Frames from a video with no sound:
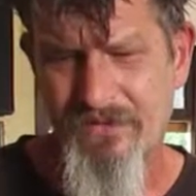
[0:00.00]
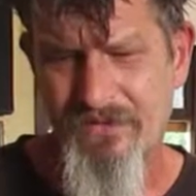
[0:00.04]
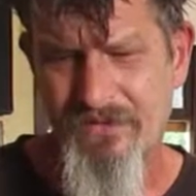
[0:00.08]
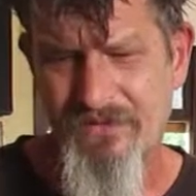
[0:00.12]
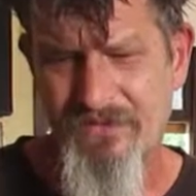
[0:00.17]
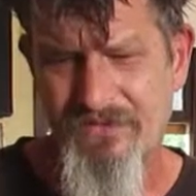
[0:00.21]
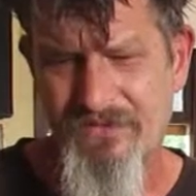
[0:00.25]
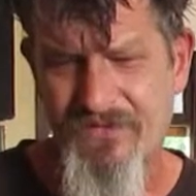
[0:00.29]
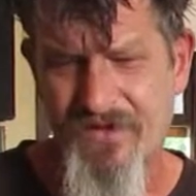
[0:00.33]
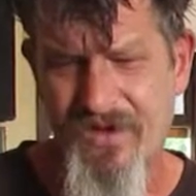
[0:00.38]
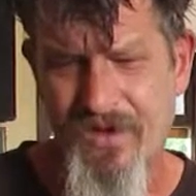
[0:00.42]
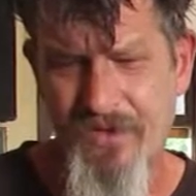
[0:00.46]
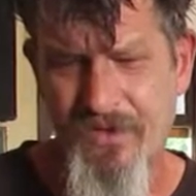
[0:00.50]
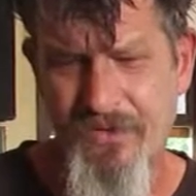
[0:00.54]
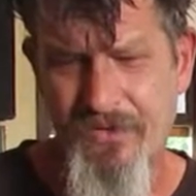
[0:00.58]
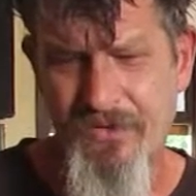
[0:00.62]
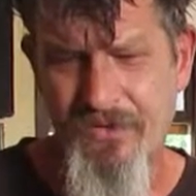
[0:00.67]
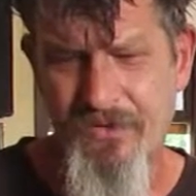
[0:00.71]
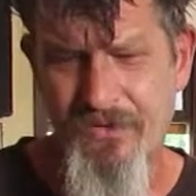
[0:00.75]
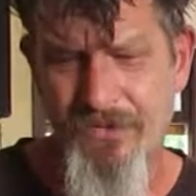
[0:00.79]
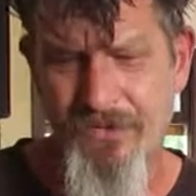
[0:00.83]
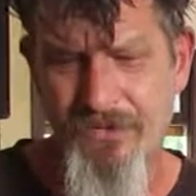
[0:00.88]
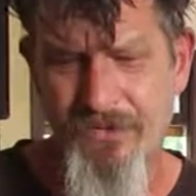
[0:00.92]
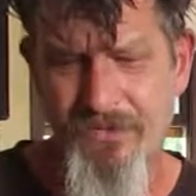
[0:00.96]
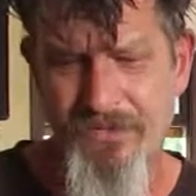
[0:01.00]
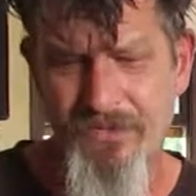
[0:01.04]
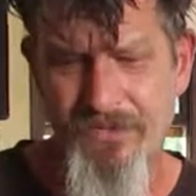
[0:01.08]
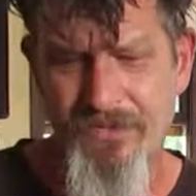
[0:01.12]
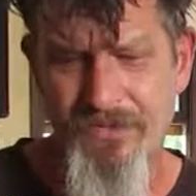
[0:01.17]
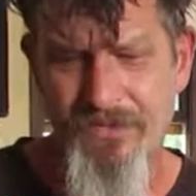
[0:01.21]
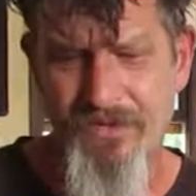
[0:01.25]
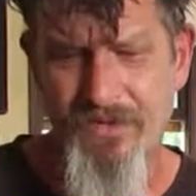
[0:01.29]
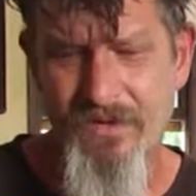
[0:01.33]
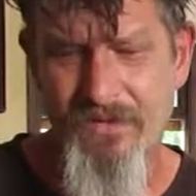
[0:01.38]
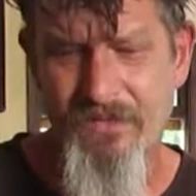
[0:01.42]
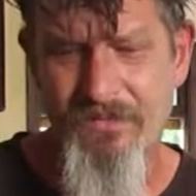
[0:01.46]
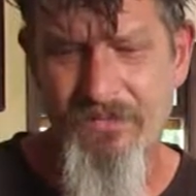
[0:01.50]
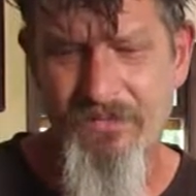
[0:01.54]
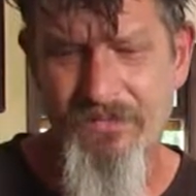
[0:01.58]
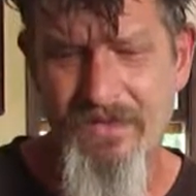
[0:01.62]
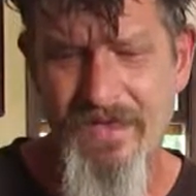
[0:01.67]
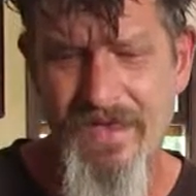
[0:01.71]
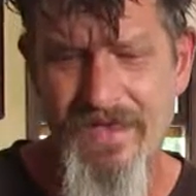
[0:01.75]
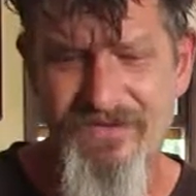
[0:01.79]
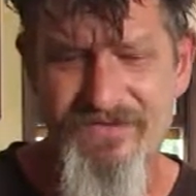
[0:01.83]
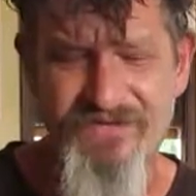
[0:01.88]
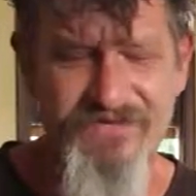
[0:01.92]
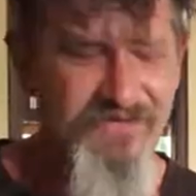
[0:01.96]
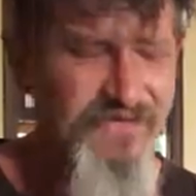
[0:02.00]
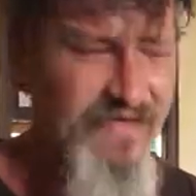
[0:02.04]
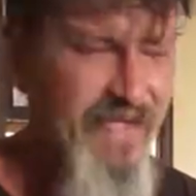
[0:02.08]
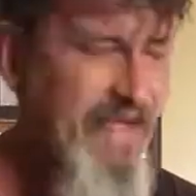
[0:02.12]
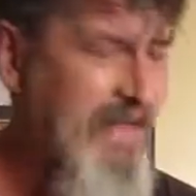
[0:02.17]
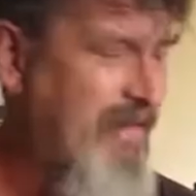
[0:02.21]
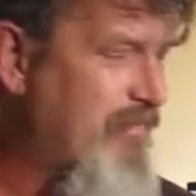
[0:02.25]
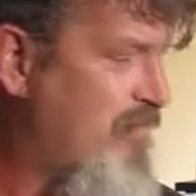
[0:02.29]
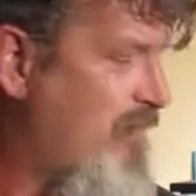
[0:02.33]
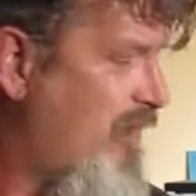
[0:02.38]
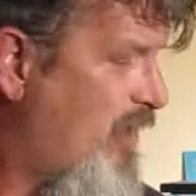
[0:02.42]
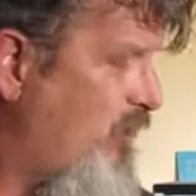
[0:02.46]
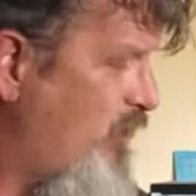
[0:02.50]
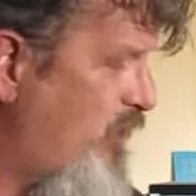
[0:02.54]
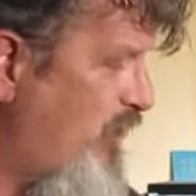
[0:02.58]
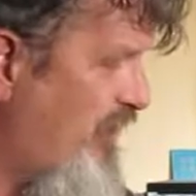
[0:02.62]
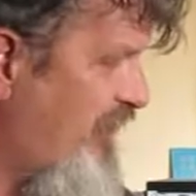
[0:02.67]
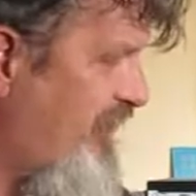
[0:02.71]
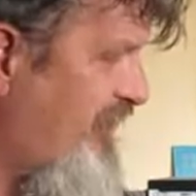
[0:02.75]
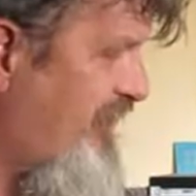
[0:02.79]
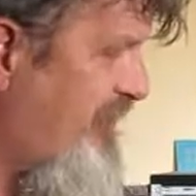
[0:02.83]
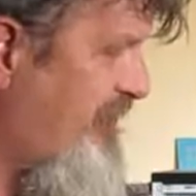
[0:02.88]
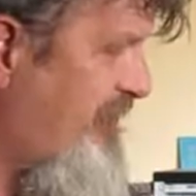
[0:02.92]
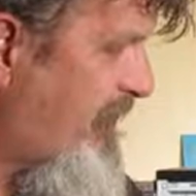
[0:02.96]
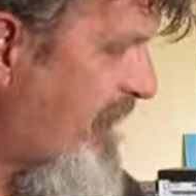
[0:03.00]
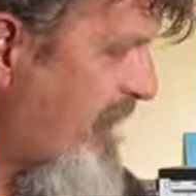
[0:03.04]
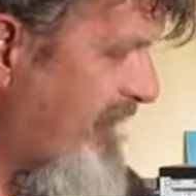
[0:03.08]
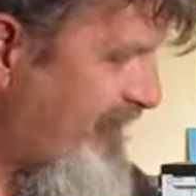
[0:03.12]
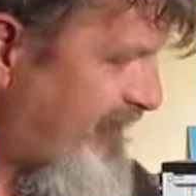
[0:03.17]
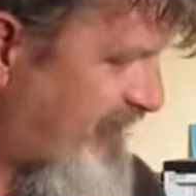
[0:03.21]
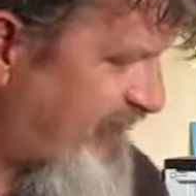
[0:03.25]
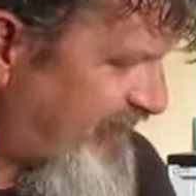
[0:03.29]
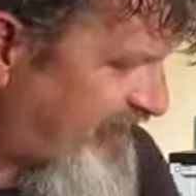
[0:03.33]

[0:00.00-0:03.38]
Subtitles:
So that's that. My workspace